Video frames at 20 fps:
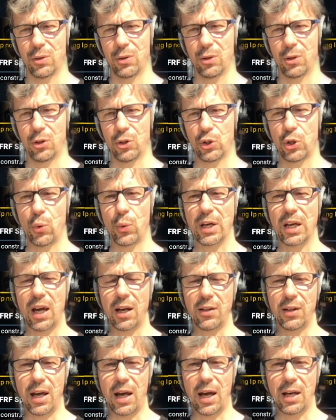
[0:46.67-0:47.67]
So
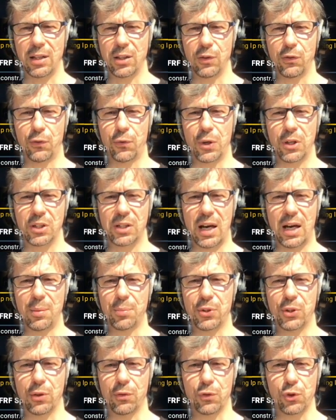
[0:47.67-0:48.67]
again, there are different
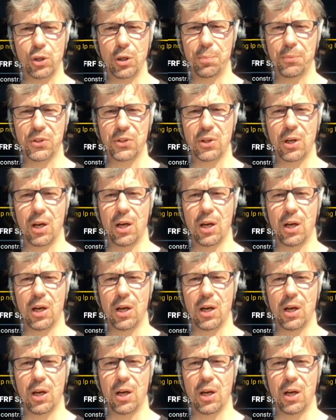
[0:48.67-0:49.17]
types of ships